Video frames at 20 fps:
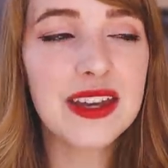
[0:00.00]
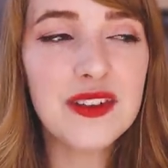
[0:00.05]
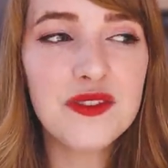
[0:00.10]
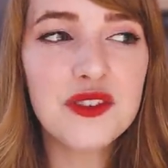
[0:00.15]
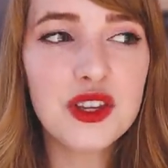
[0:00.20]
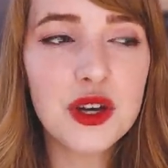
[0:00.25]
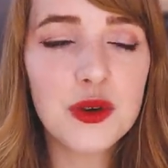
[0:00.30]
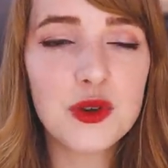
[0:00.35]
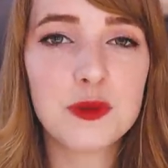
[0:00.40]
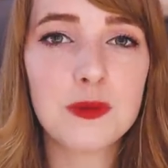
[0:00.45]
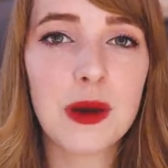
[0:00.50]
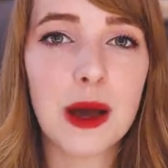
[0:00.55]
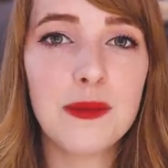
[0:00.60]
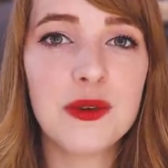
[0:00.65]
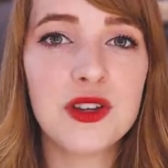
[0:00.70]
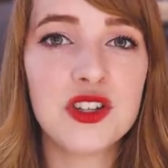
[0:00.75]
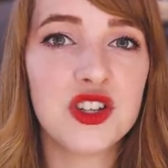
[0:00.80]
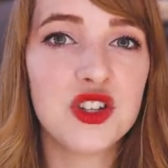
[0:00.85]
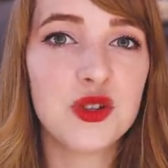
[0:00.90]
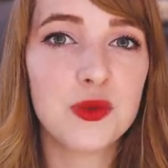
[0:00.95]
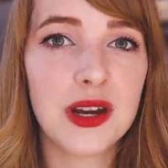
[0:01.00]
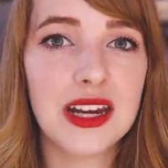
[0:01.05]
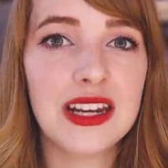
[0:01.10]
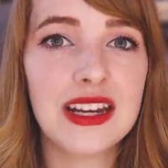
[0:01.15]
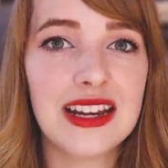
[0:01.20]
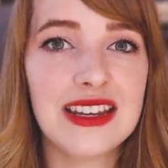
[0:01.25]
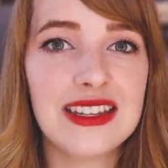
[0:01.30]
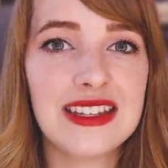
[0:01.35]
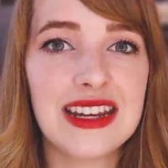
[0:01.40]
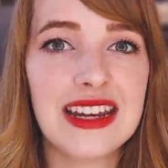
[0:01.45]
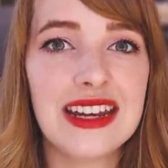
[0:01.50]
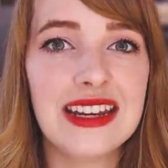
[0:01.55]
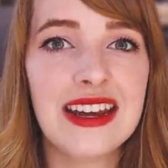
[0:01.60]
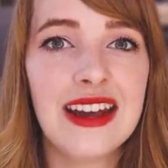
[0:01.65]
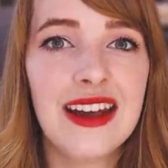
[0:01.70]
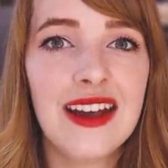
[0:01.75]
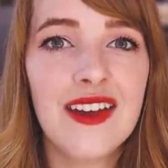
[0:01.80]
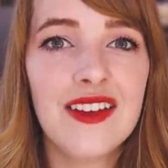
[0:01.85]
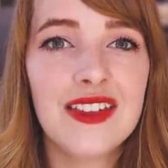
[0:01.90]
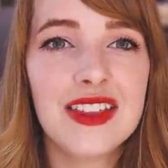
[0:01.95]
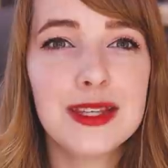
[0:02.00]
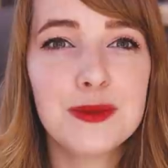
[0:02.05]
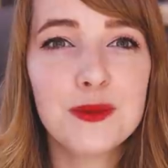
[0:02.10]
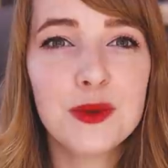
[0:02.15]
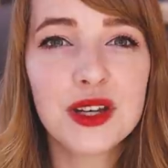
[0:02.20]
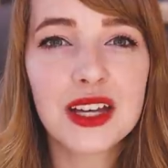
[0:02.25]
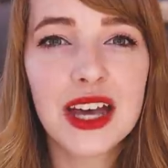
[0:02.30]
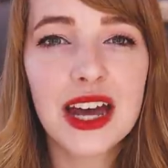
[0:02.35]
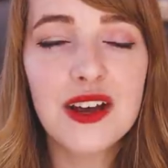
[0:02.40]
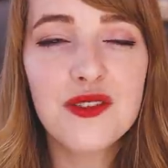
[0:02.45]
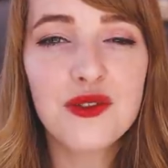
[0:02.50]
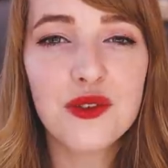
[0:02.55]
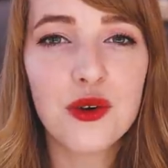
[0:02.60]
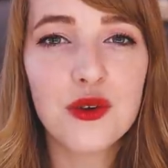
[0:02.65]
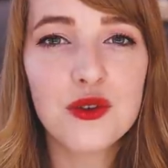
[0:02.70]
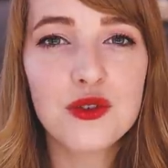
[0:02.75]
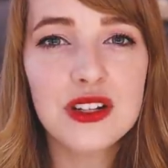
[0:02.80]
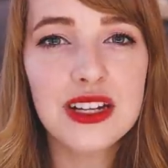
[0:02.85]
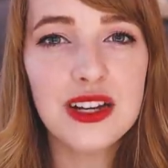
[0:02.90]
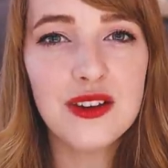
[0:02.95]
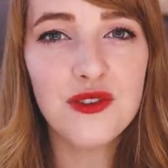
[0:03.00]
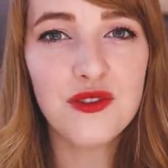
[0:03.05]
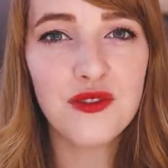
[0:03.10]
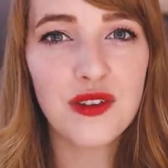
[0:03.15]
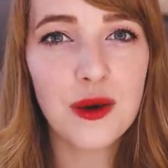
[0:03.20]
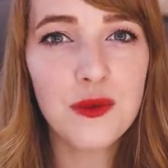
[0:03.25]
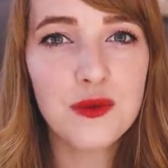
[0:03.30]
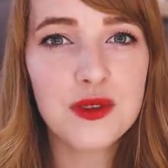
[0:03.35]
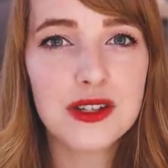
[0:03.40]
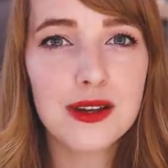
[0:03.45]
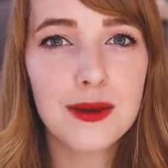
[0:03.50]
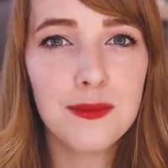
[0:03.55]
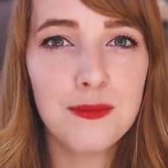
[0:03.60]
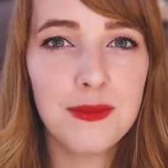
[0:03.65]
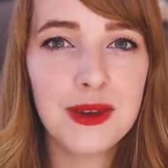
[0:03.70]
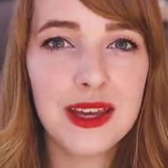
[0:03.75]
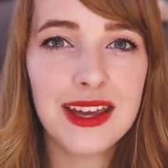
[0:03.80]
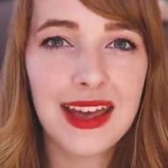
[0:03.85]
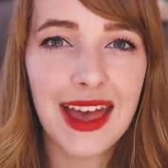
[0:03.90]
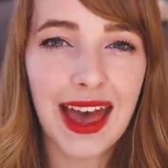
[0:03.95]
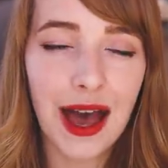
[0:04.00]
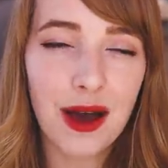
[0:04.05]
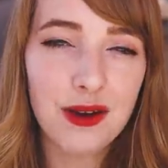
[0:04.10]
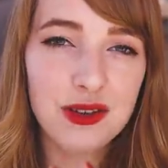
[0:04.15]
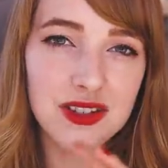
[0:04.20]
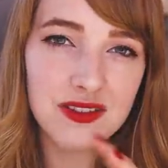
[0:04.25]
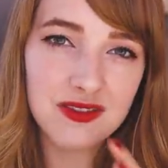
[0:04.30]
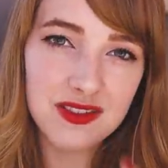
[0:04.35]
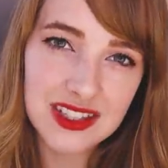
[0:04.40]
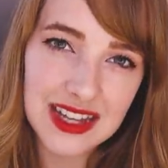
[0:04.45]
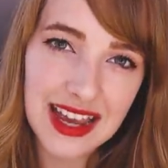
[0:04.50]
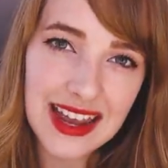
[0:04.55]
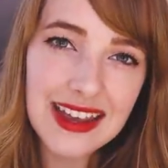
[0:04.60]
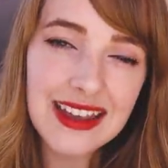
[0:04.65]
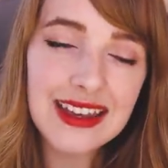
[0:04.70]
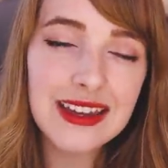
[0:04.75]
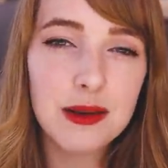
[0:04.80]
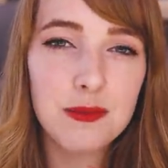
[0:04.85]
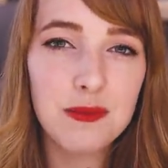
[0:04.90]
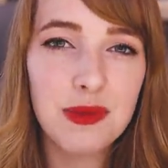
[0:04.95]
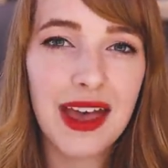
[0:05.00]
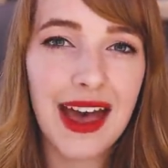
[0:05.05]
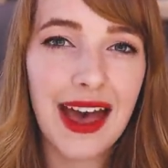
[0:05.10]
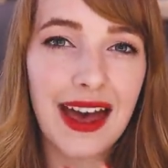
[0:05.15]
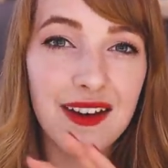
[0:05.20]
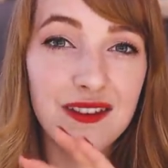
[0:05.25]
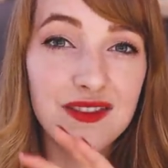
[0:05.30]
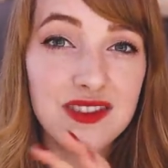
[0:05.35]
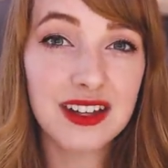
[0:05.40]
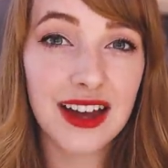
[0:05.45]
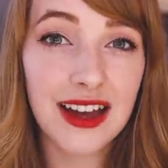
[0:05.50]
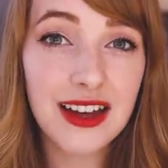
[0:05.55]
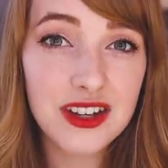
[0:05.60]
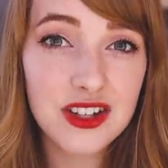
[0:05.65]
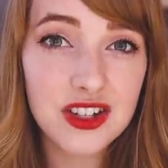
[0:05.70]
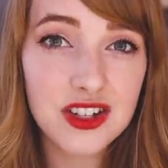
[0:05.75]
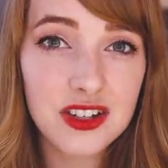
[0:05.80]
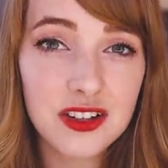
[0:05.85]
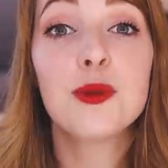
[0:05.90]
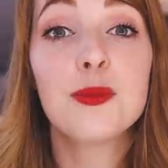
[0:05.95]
Even though it was published in 2019, this book kind of already felt a bit out of date and a bit out of touch.